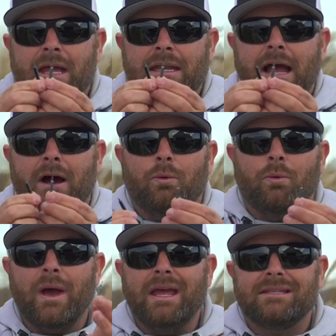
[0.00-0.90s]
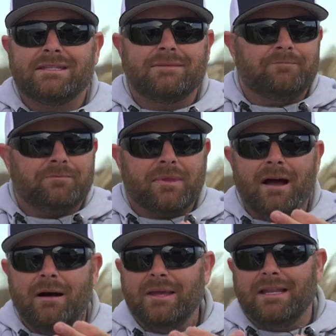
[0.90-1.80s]
Now weights
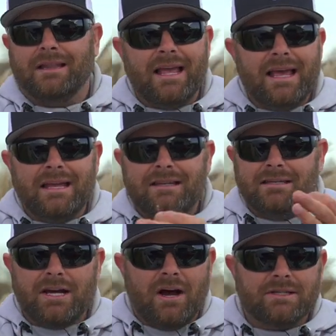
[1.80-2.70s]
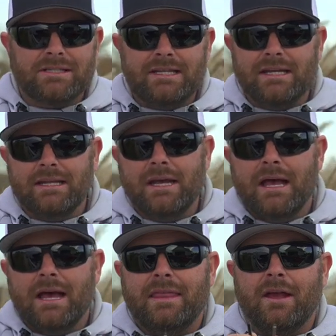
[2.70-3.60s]
come in lead, tungsten.
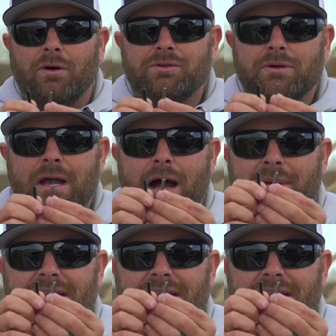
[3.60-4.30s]
They also come